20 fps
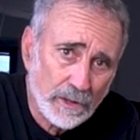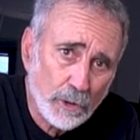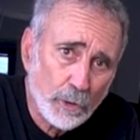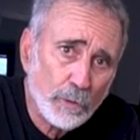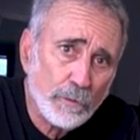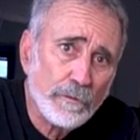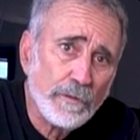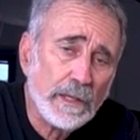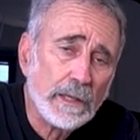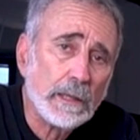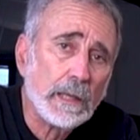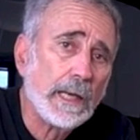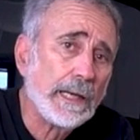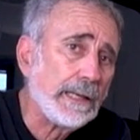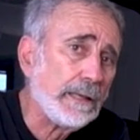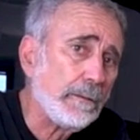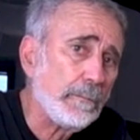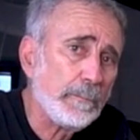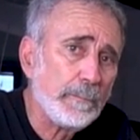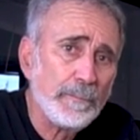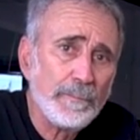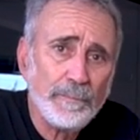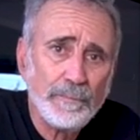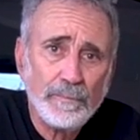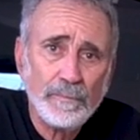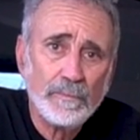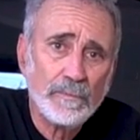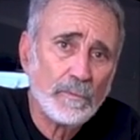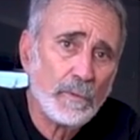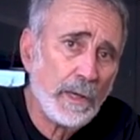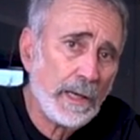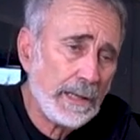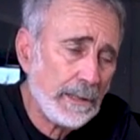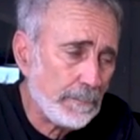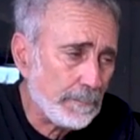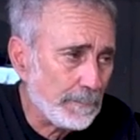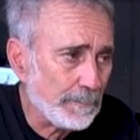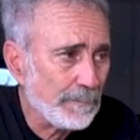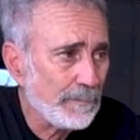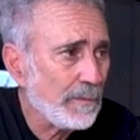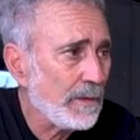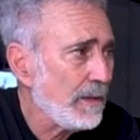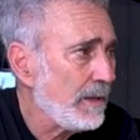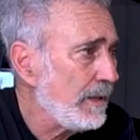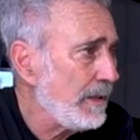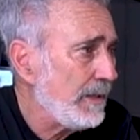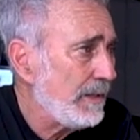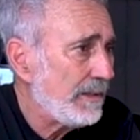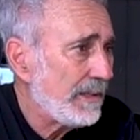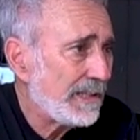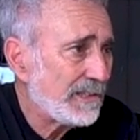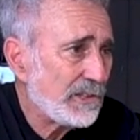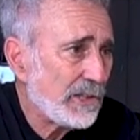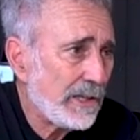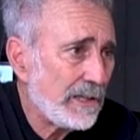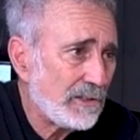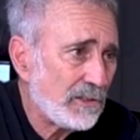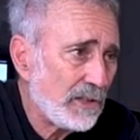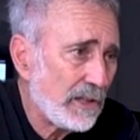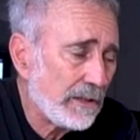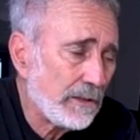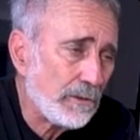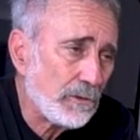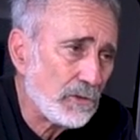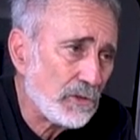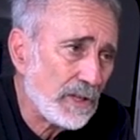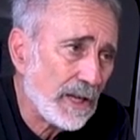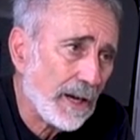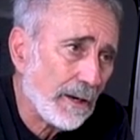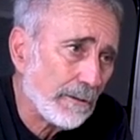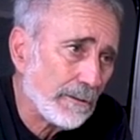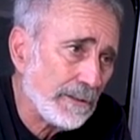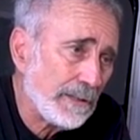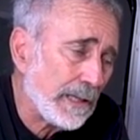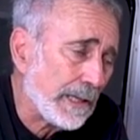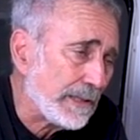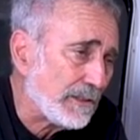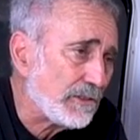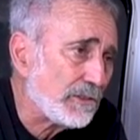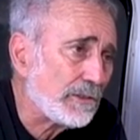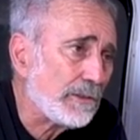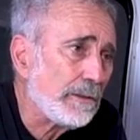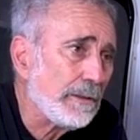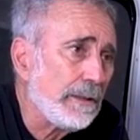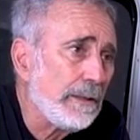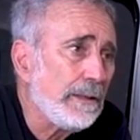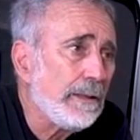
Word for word: a UV light, right? That's how you take your shower. Nice.